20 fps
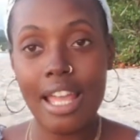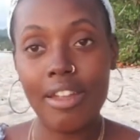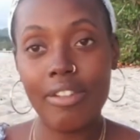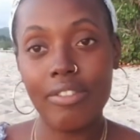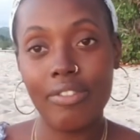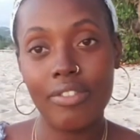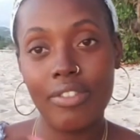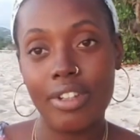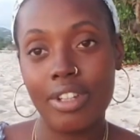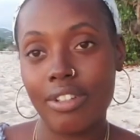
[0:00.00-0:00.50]

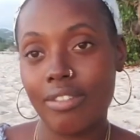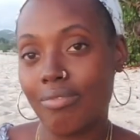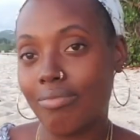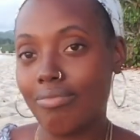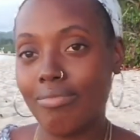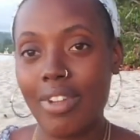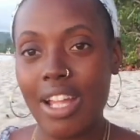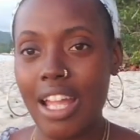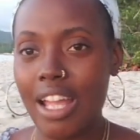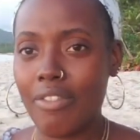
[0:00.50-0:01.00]
I've
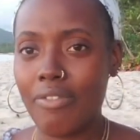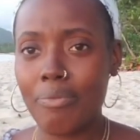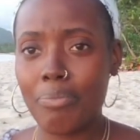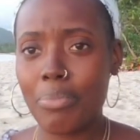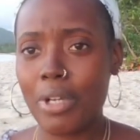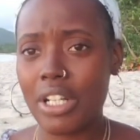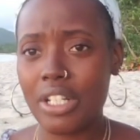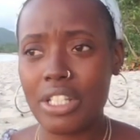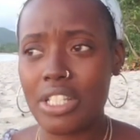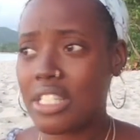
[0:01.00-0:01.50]
I have
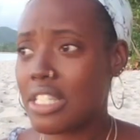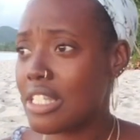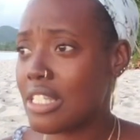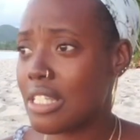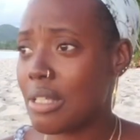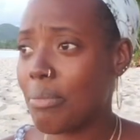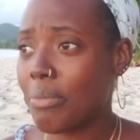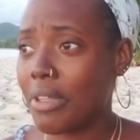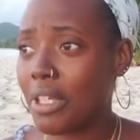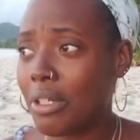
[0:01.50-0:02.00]
pregnancy
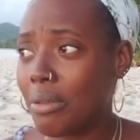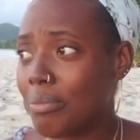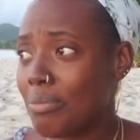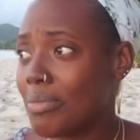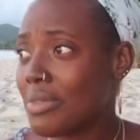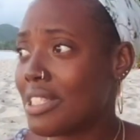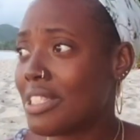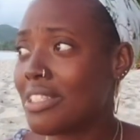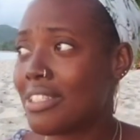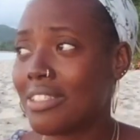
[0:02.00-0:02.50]

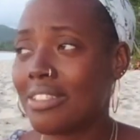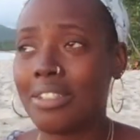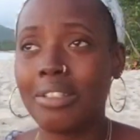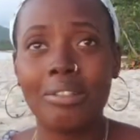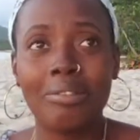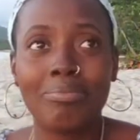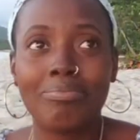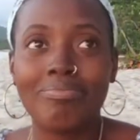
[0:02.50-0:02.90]
symptoms,